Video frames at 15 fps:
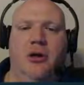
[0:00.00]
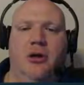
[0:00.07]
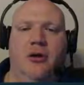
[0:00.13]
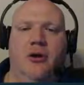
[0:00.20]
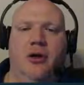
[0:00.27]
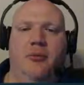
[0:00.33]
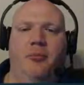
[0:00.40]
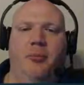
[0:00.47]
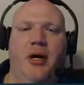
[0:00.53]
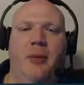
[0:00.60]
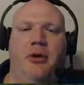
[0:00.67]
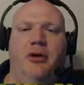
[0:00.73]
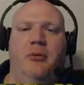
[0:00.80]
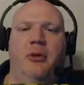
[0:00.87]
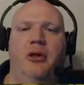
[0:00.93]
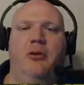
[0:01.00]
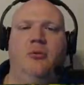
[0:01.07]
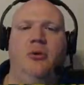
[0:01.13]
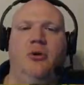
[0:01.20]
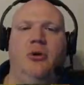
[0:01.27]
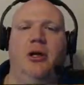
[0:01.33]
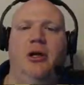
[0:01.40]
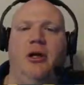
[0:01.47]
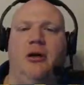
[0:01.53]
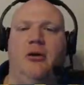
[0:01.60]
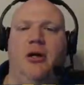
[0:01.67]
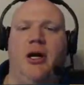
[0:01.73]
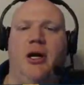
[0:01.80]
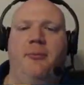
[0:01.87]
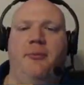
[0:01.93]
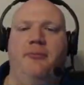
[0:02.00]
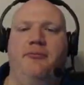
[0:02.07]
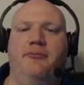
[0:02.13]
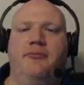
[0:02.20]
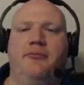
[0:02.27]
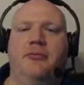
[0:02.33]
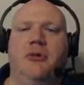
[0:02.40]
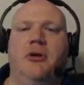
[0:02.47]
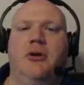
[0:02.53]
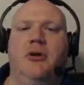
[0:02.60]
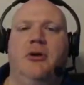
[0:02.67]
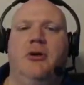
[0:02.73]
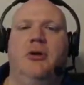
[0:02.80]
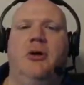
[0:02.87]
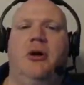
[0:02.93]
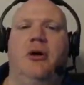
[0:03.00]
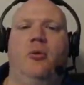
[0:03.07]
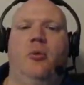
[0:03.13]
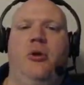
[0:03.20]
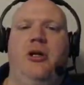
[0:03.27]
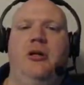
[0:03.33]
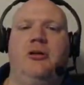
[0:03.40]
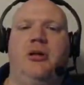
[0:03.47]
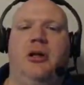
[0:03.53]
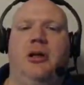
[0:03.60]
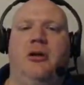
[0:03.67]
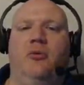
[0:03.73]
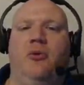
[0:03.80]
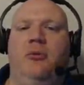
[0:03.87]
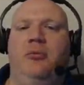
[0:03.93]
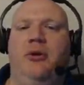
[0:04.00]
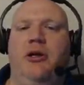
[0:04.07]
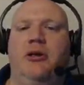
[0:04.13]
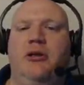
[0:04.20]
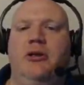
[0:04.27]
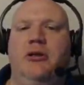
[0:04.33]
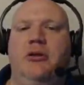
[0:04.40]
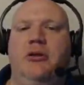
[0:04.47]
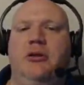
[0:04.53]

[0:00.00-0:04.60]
go ahead and pop here in a minute. We'll go ahead and grab our wheat and get it replanted.